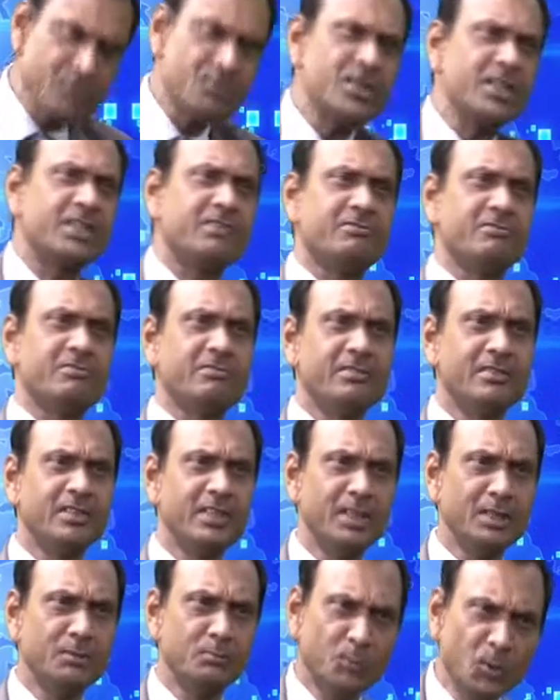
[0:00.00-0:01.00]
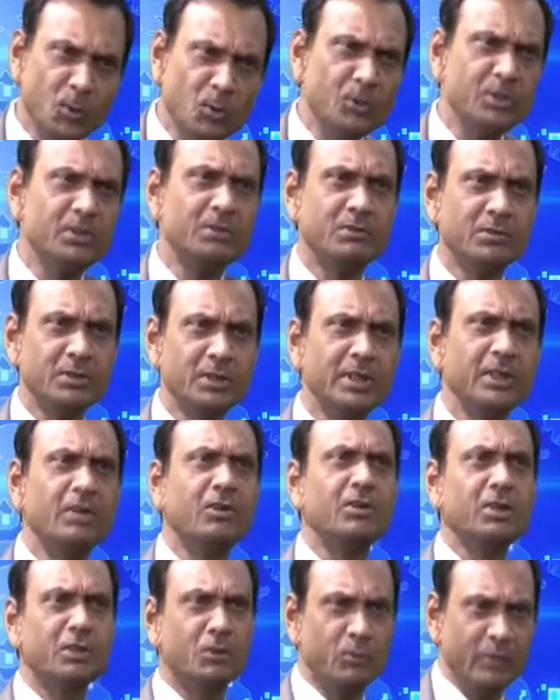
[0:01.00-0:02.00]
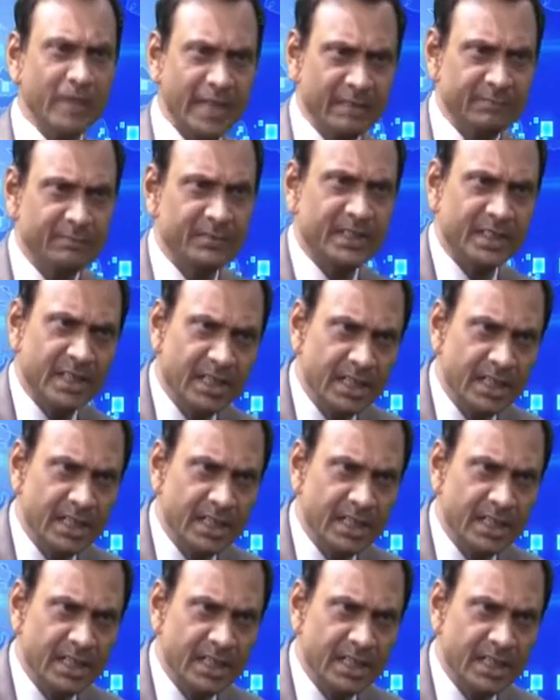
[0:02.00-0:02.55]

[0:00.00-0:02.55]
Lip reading: it more in order to have the